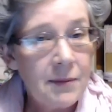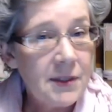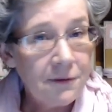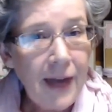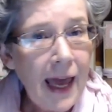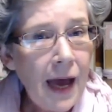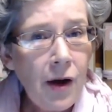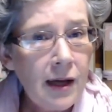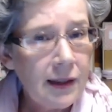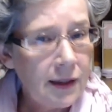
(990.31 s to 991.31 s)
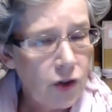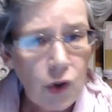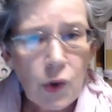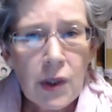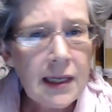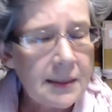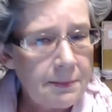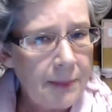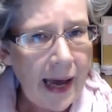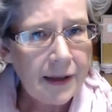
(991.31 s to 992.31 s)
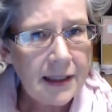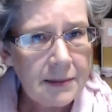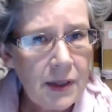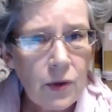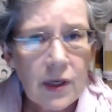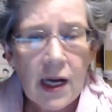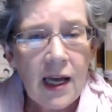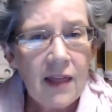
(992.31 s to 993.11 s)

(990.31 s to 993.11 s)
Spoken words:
some flour, a little sugar, some powdered milk.